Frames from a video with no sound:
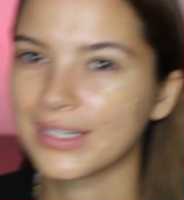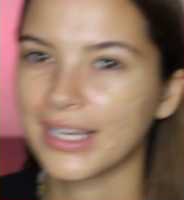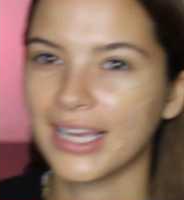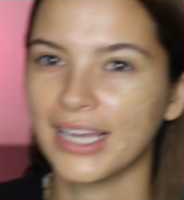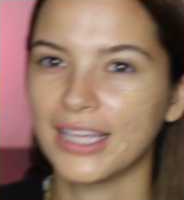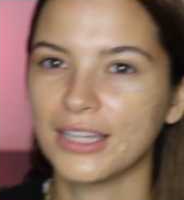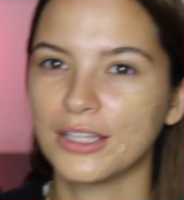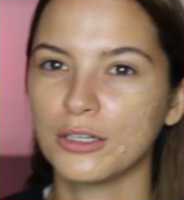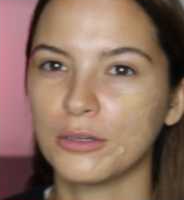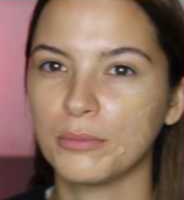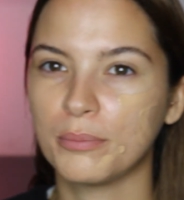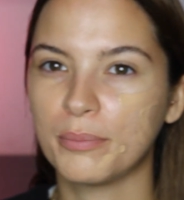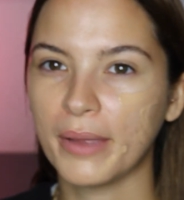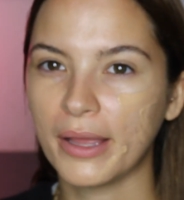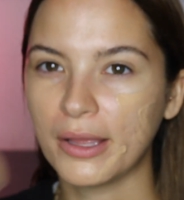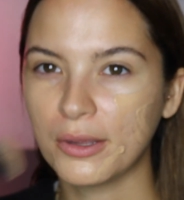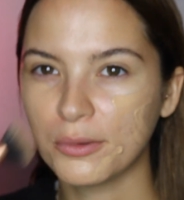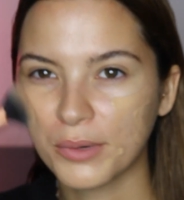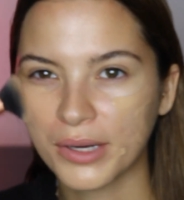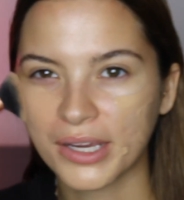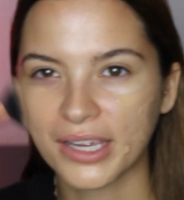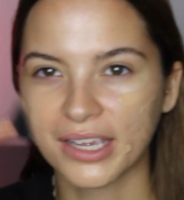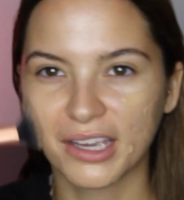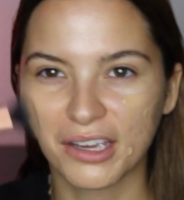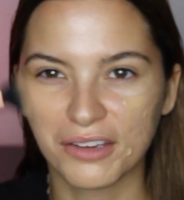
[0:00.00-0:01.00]
a little bell
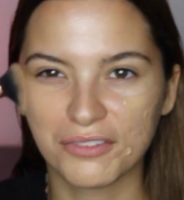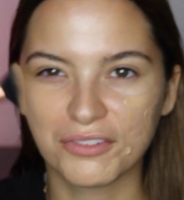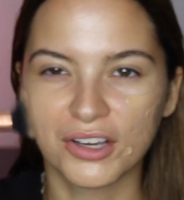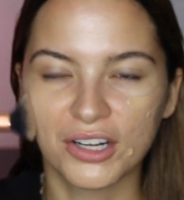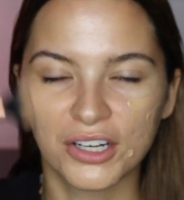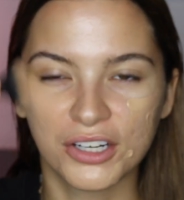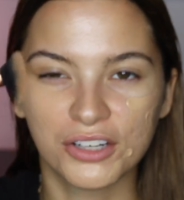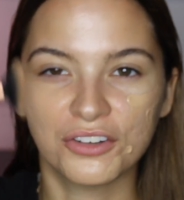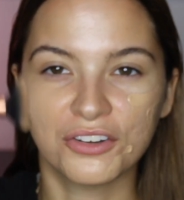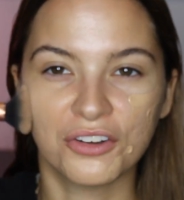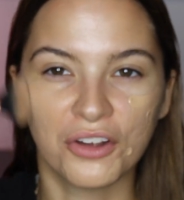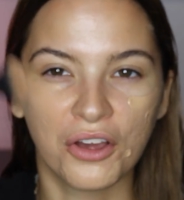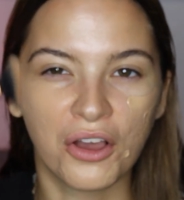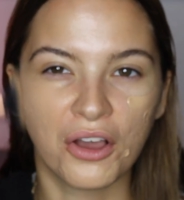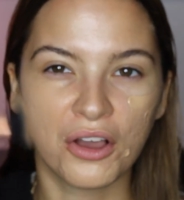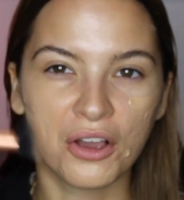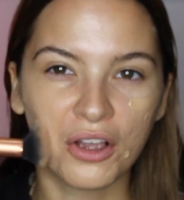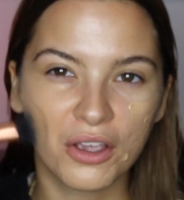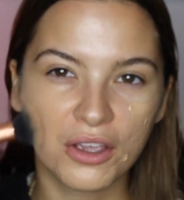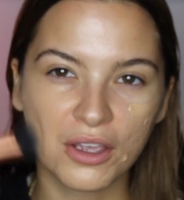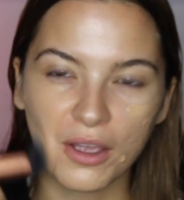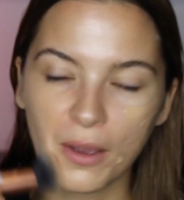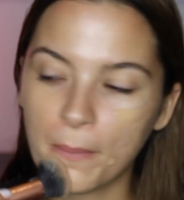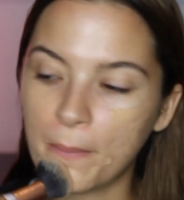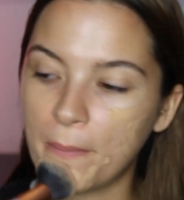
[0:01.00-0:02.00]
ringing. I've got a
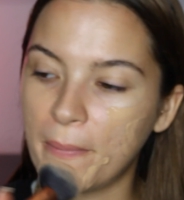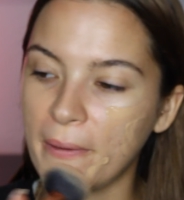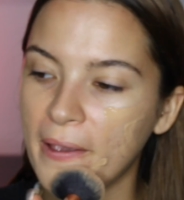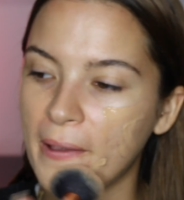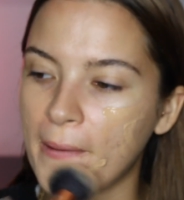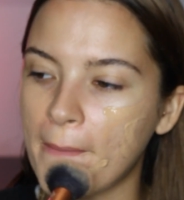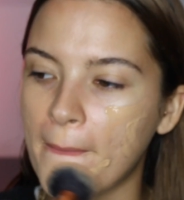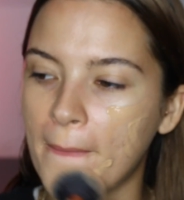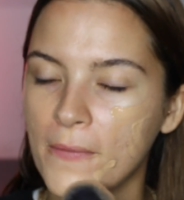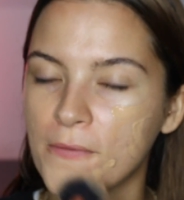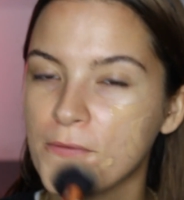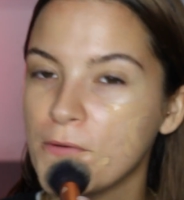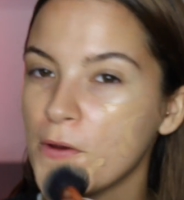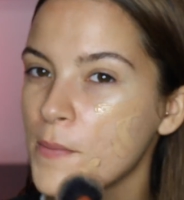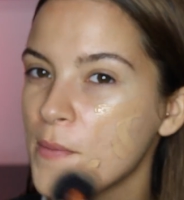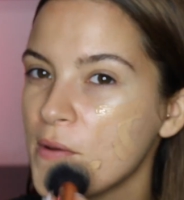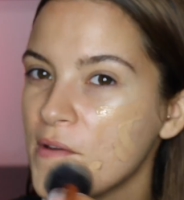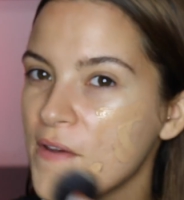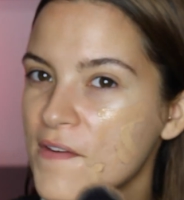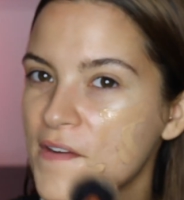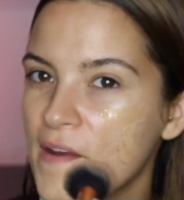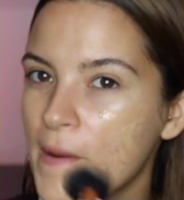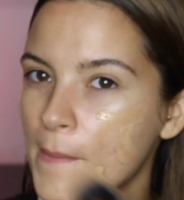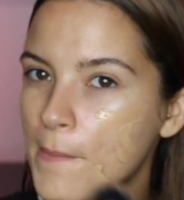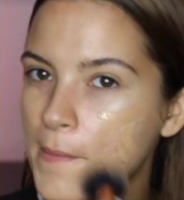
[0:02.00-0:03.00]
dog, a big
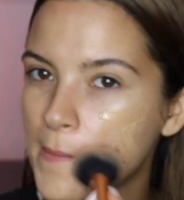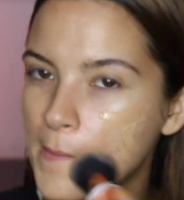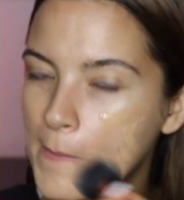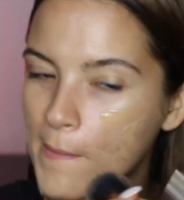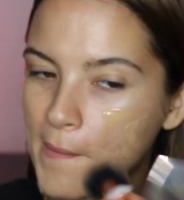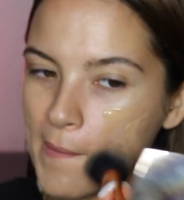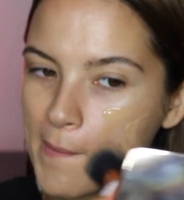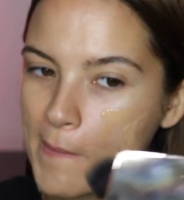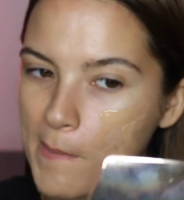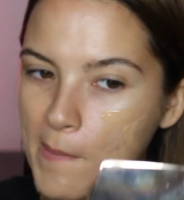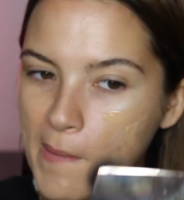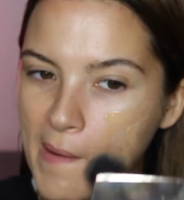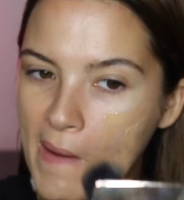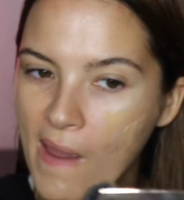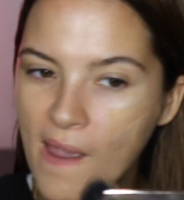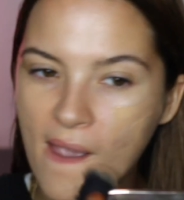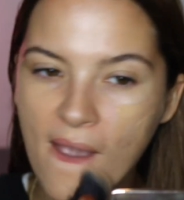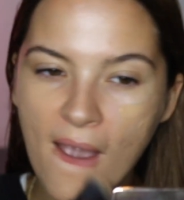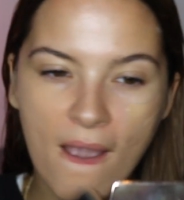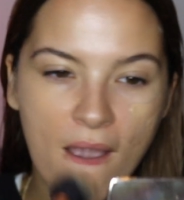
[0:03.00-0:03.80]
German Shepherd with me.